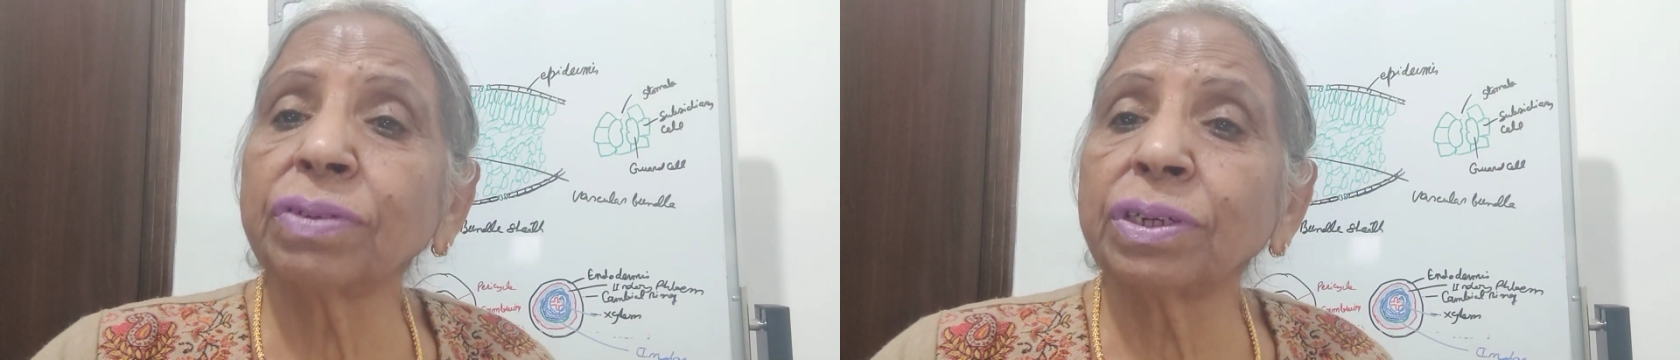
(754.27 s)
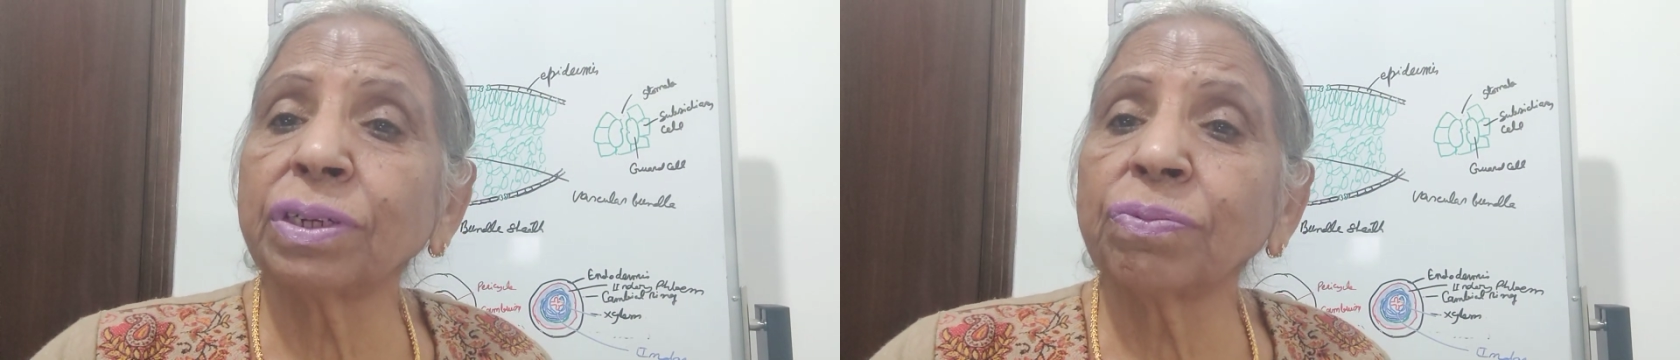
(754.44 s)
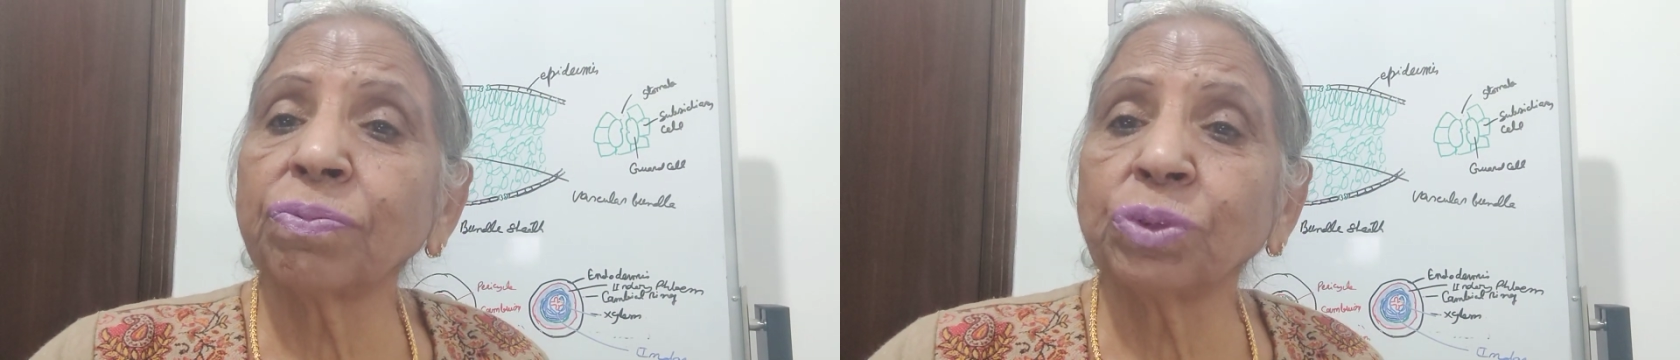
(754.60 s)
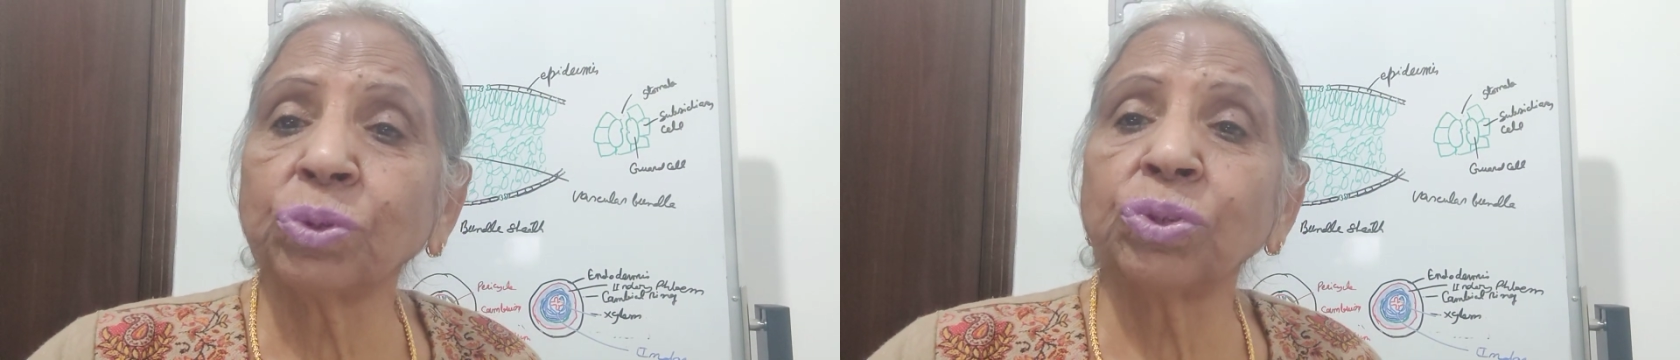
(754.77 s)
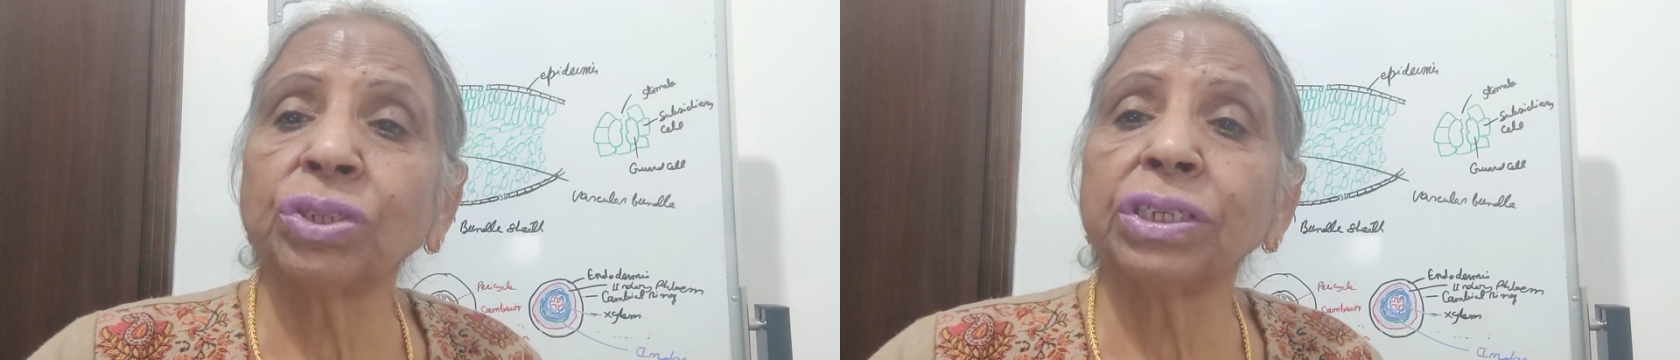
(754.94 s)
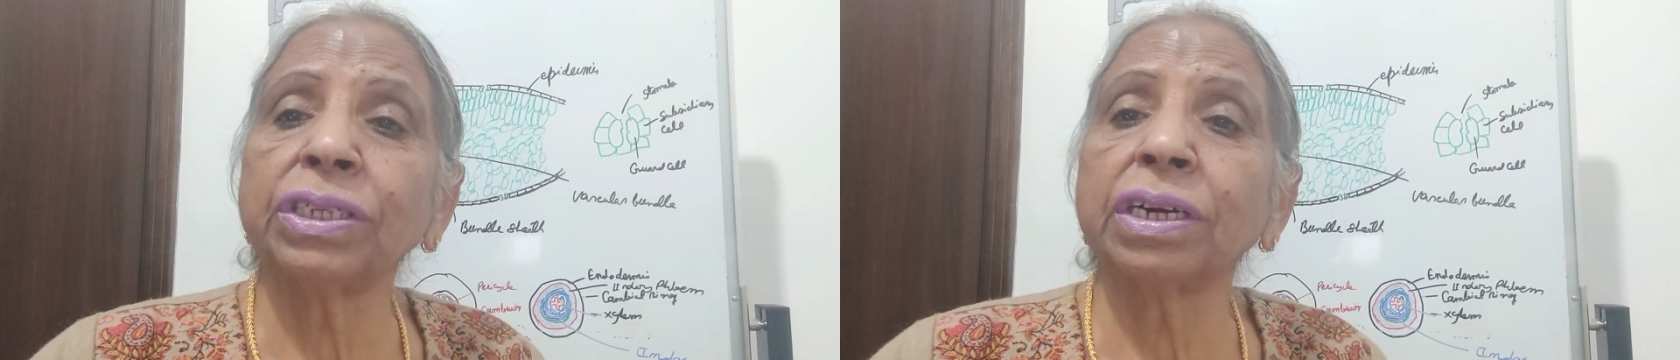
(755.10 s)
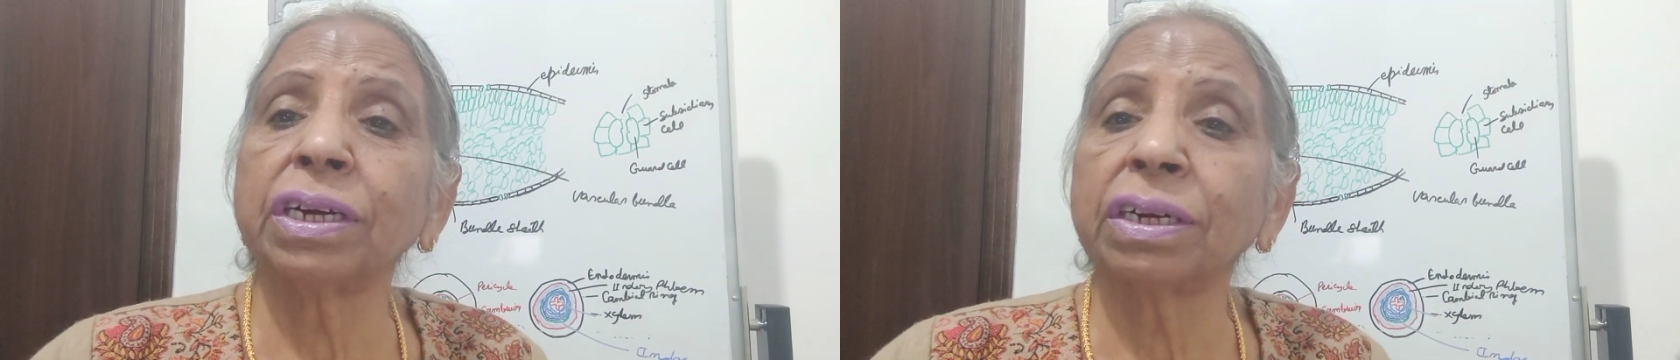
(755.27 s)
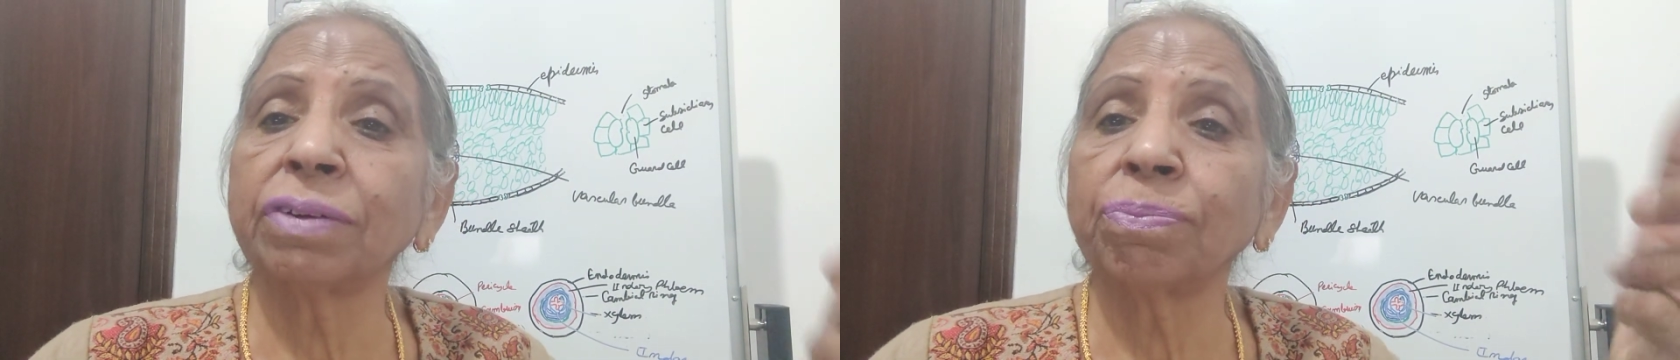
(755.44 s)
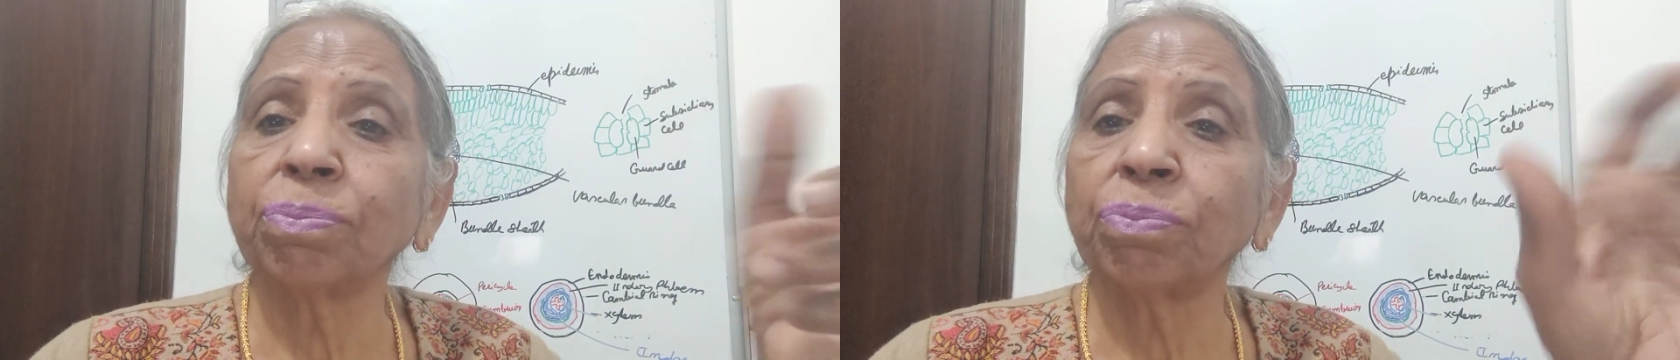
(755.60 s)
if you see
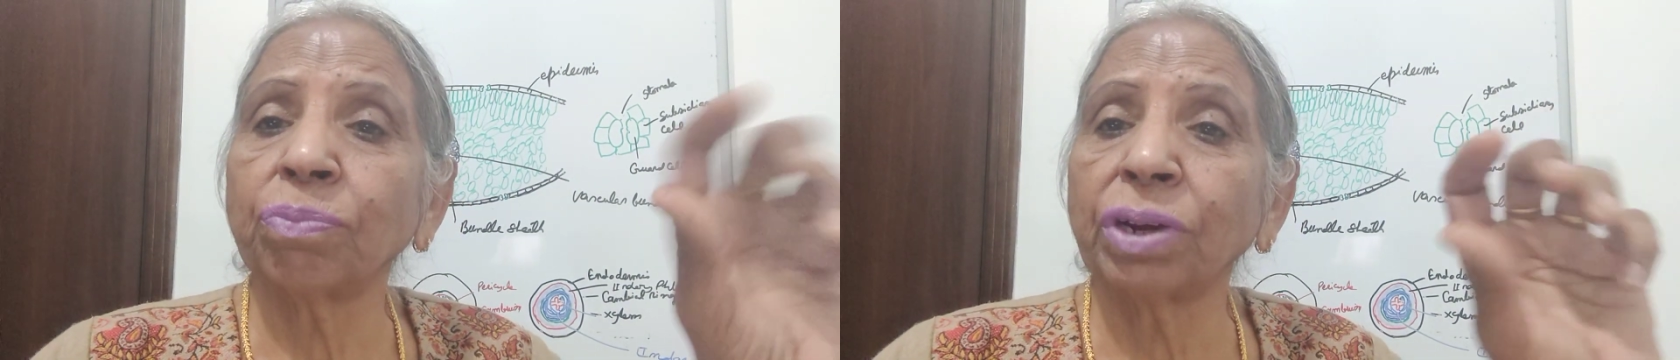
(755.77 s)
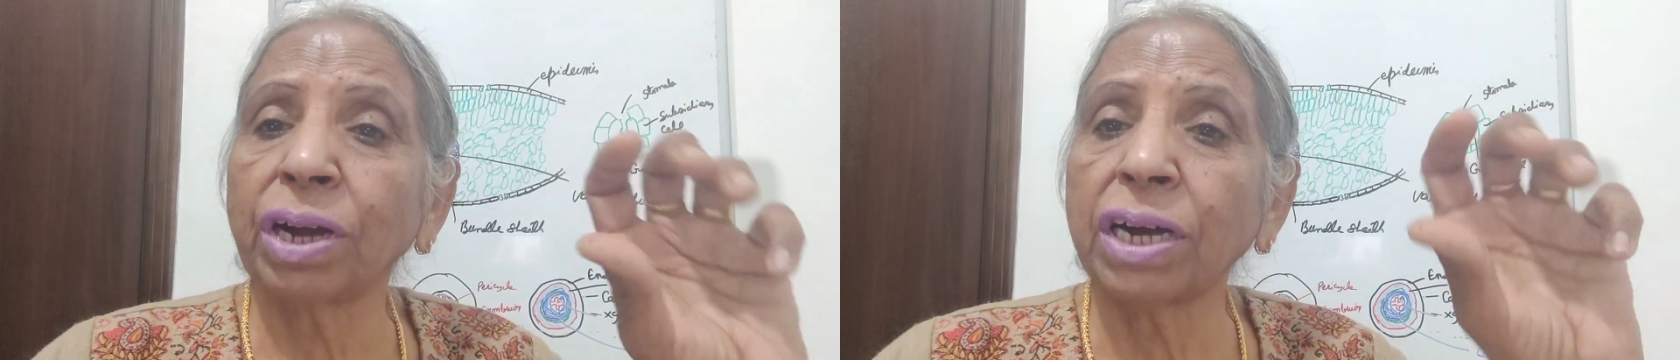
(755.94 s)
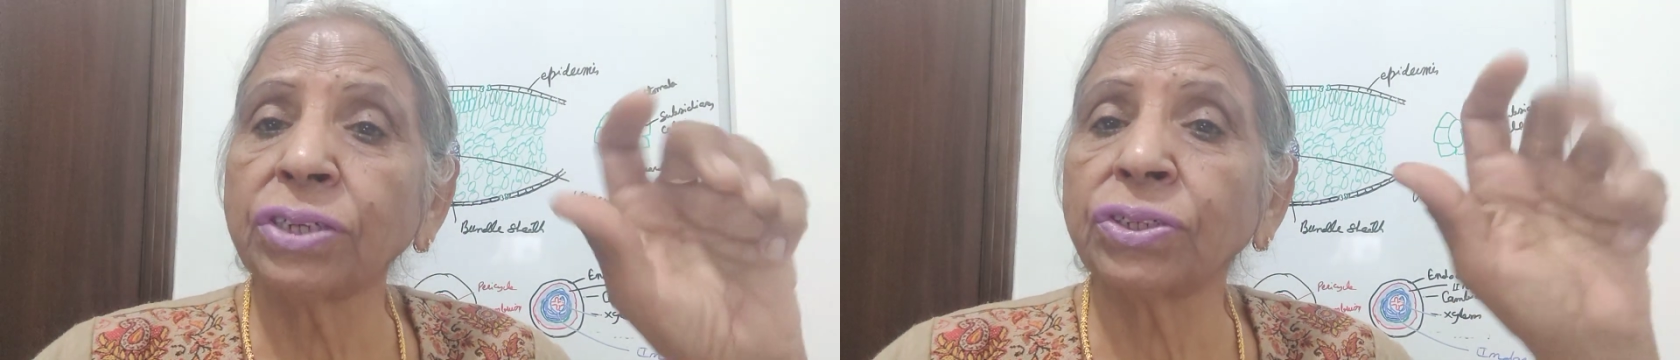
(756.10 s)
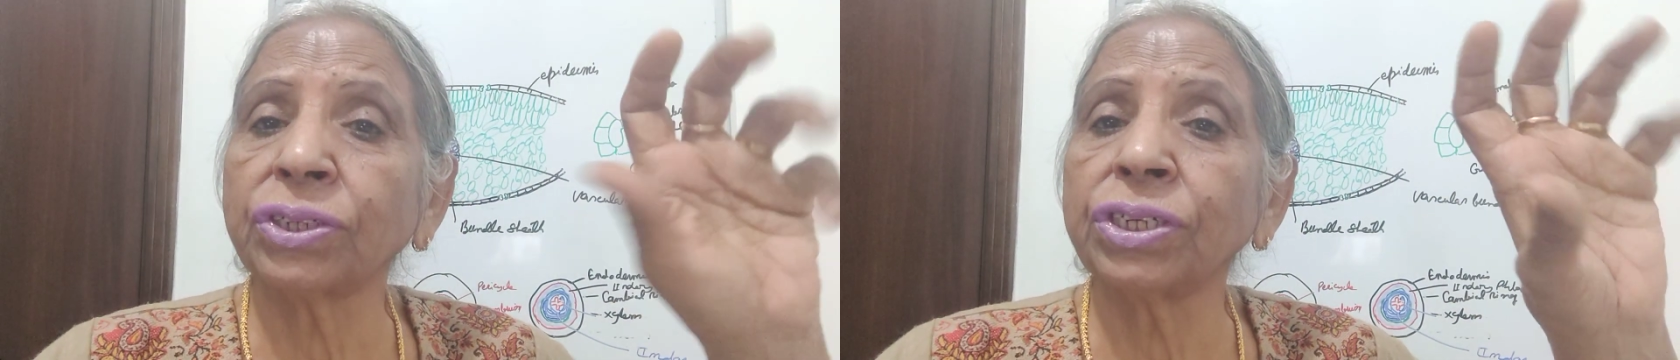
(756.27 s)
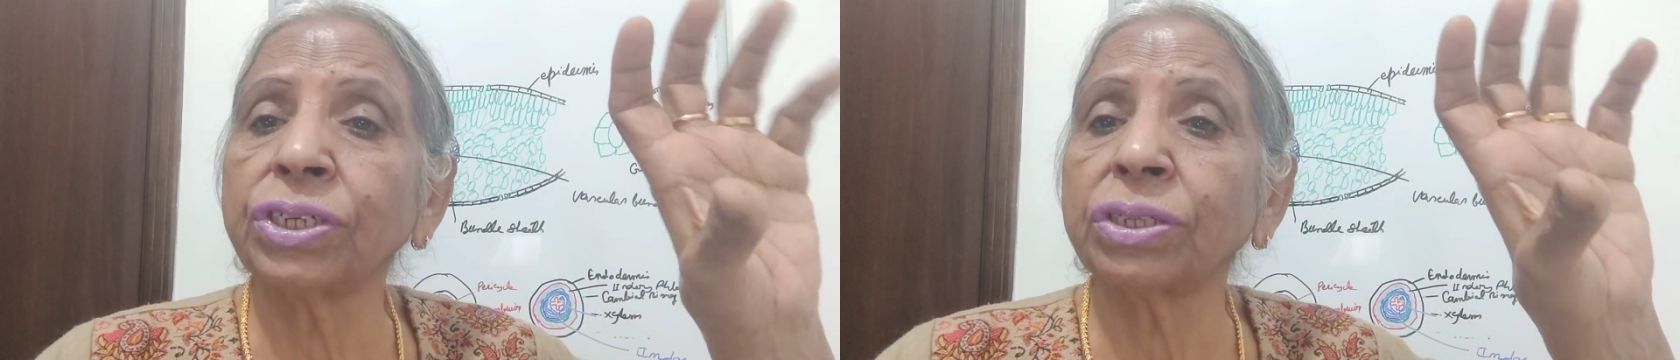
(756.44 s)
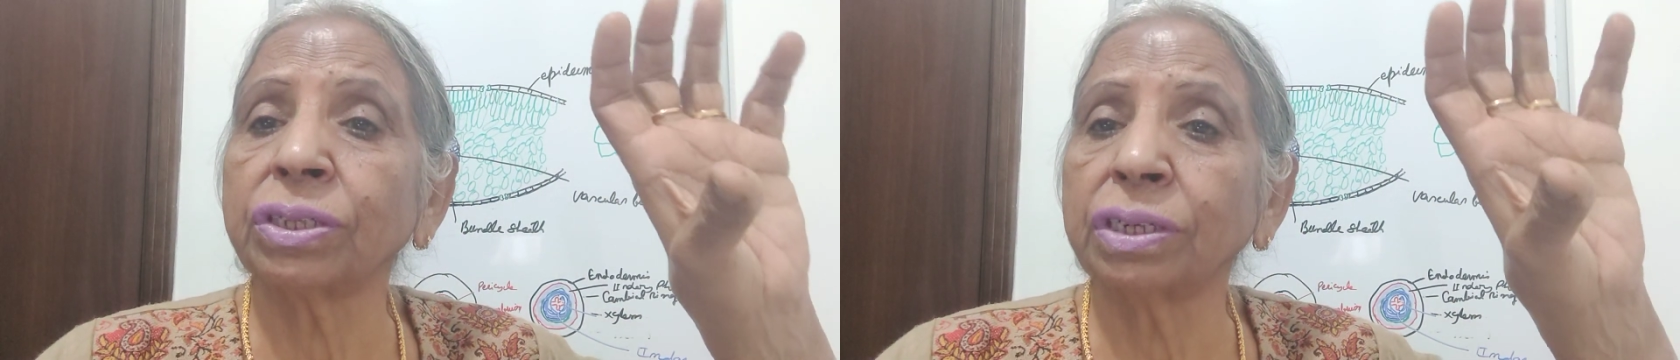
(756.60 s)
the large trees,